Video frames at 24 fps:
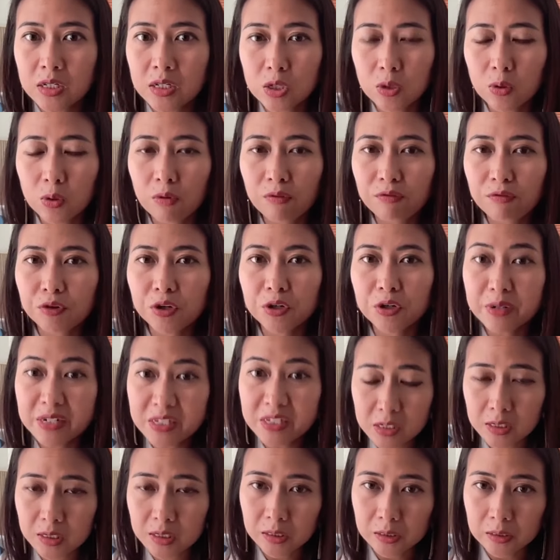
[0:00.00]
So for
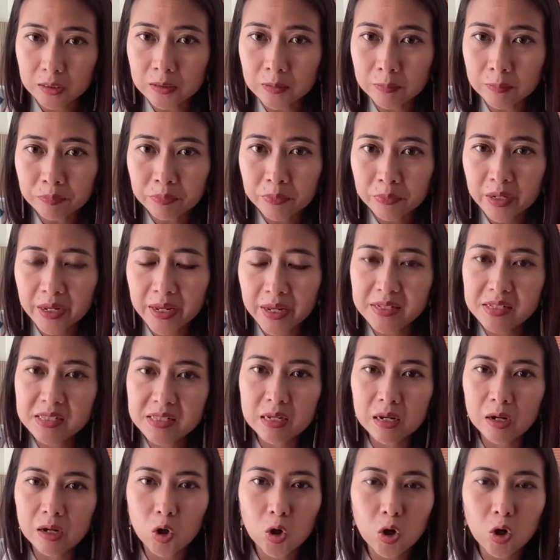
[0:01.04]
Recircle,
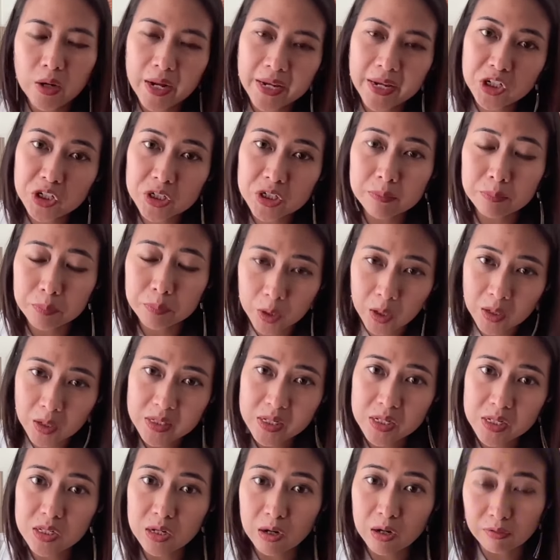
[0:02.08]
it's the collection
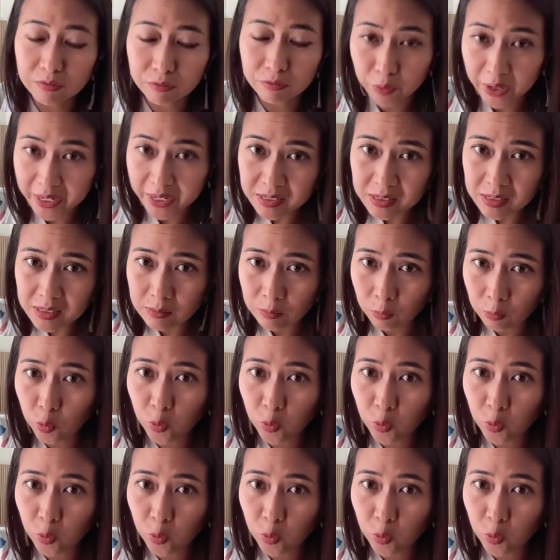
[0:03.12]
process of waste.